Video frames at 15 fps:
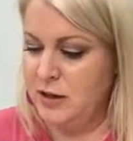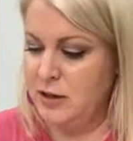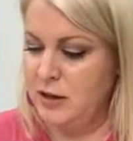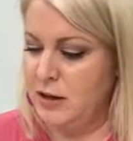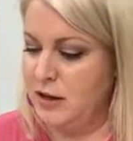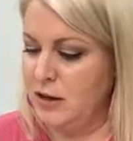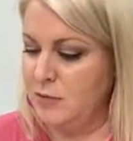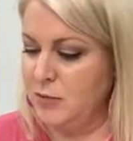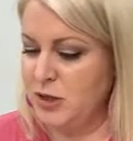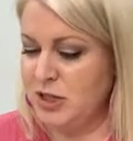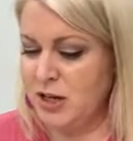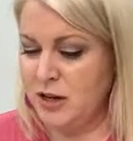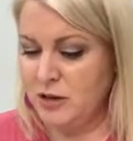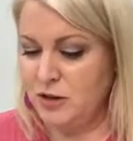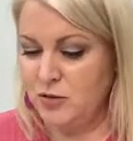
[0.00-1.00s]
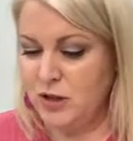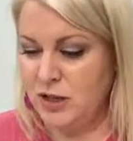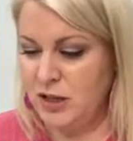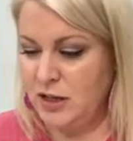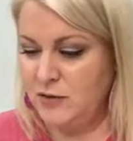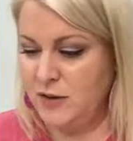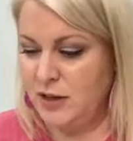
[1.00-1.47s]
But yeah, you could
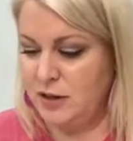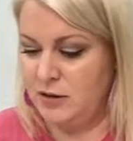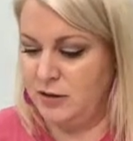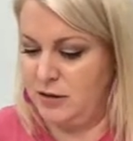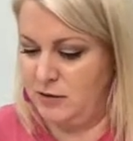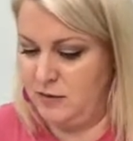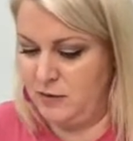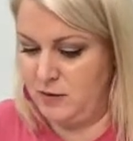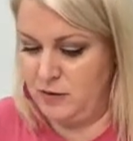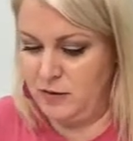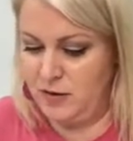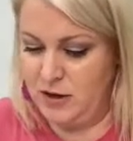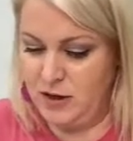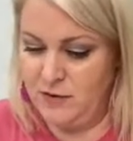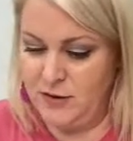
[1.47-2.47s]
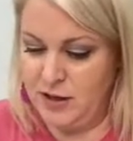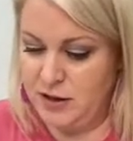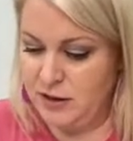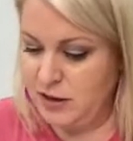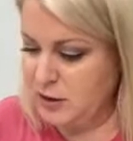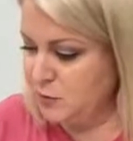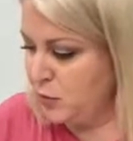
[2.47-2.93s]
even at
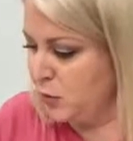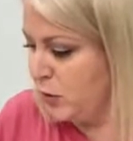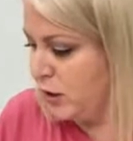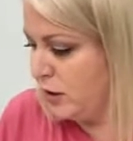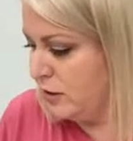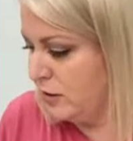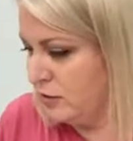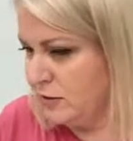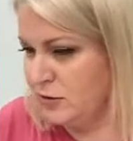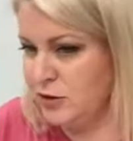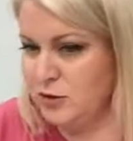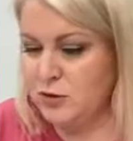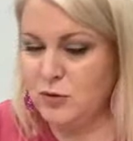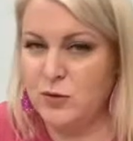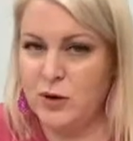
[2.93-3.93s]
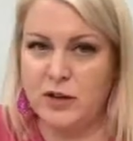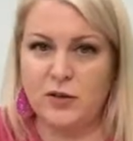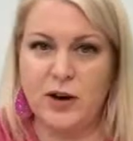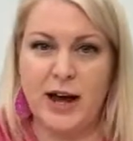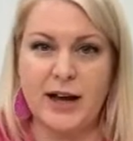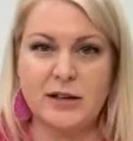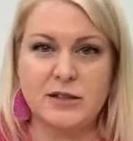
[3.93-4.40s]
this point do other
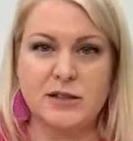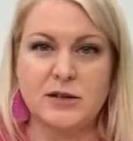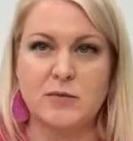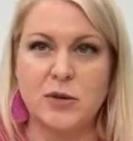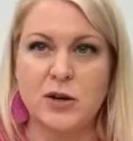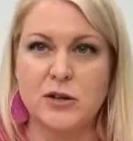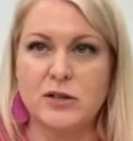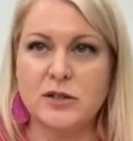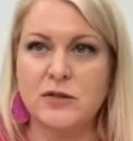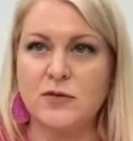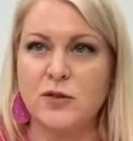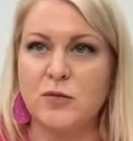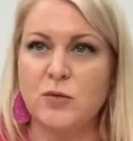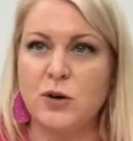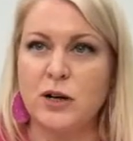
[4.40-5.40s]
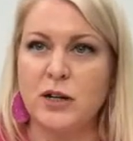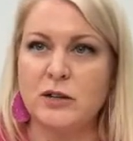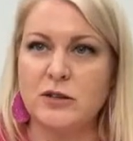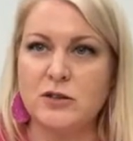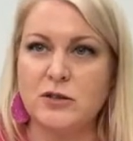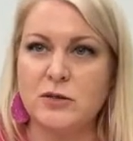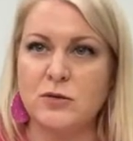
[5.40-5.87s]
accent marks if you wanted
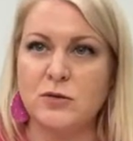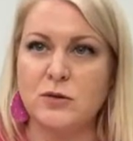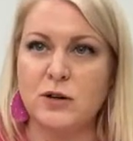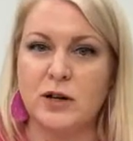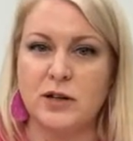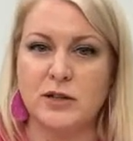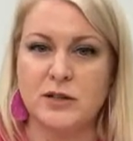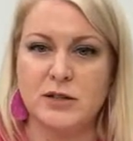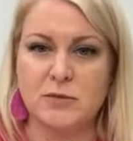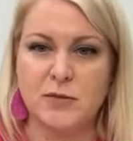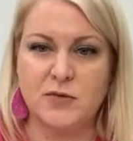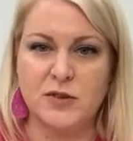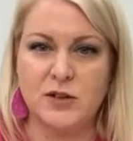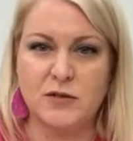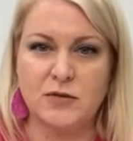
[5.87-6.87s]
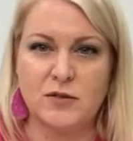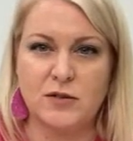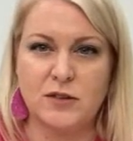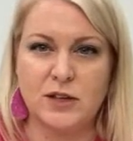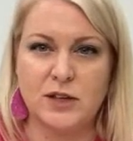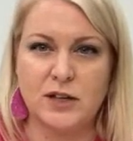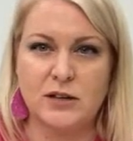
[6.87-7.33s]
to on some of the different
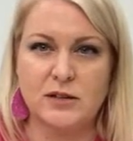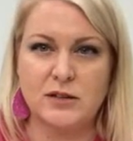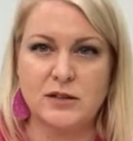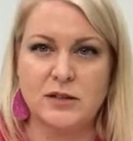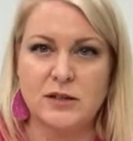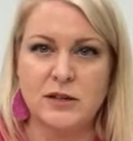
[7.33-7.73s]
things.